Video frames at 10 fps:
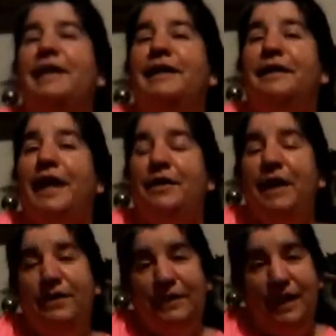now
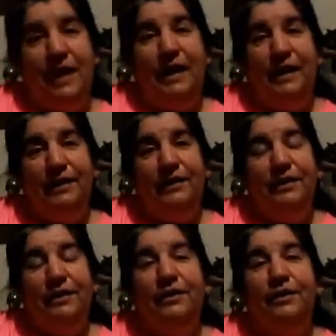down the line,
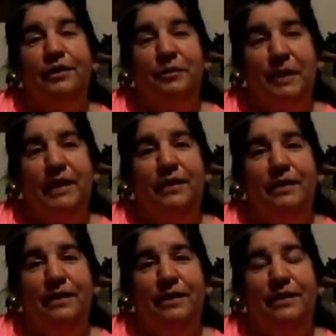her
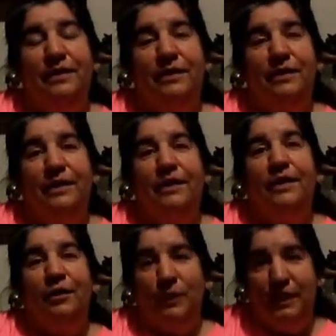mother
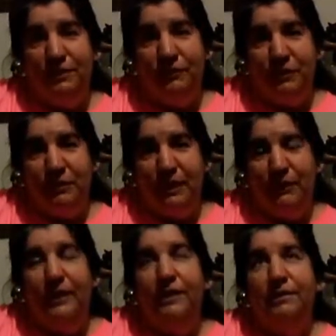was full blood.
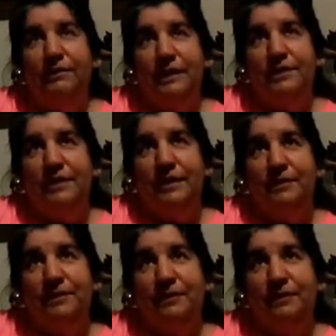Well, let's see.
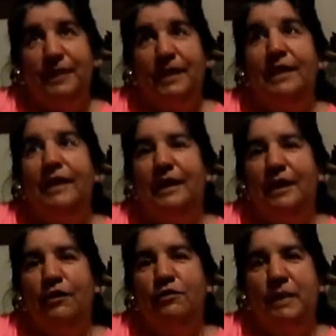It
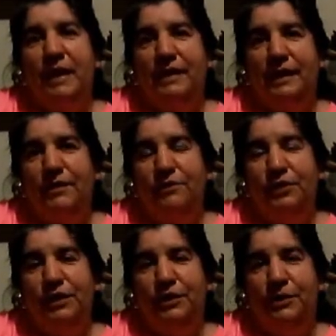goes back down
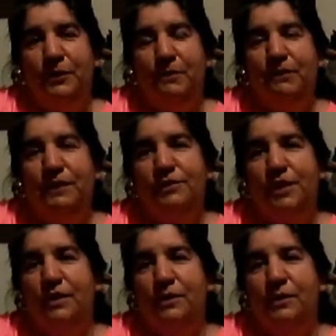too.
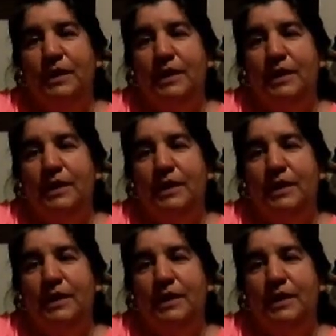so